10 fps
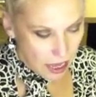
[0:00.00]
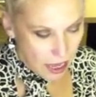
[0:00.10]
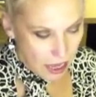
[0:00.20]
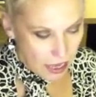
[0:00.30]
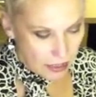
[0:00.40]

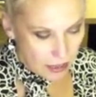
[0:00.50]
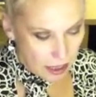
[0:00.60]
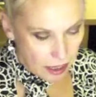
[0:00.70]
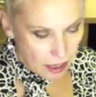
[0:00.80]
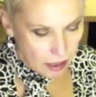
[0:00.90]
And
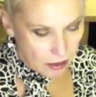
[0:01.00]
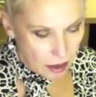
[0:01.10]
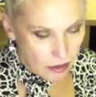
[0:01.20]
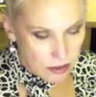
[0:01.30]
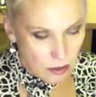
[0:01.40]

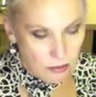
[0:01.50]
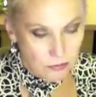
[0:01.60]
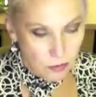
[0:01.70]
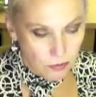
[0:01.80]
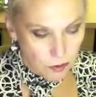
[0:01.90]
also
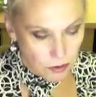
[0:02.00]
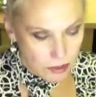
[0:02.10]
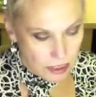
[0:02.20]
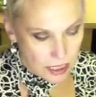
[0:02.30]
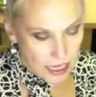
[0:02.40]
with 4
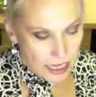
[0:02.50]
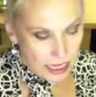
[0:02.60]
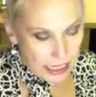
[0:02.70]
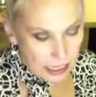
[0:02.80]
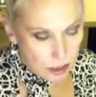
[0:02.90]
votes,
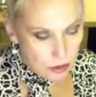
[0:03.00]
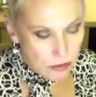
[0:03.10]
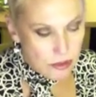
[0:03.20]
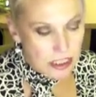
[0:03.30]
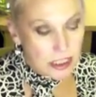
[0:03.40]

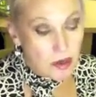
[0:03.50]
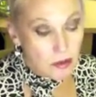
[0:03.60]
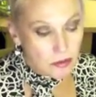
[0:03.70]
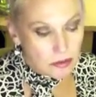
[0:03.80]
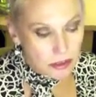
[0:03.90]

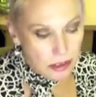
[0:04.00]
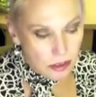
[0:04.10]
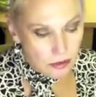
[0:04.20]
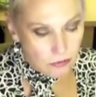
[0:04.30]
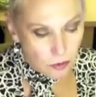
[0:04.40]
Illusion
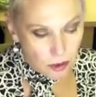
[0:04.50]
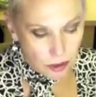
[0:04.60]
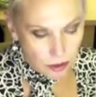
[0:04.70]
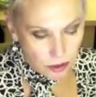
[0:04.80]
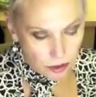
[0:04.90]
for
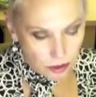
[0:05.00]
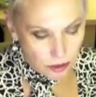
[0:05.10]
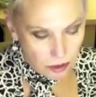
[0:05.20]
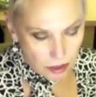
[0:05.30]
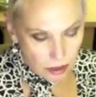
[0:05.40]
Her
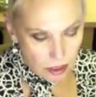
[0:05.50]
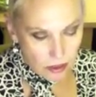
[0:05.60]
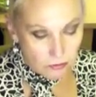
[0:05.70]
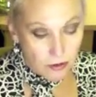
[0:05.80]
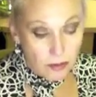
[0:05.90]

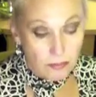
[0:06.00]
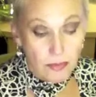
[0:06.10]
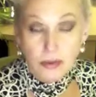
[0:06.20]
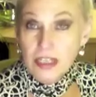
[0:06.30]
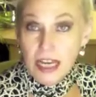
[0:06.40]
from
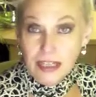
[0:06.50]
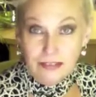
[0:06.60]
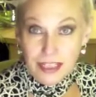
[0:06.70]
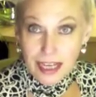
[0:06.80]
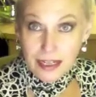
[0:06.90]
Bottega
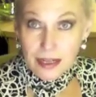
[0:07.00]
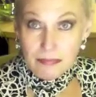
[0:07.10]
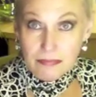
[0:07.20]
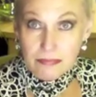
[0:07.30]
Veneta.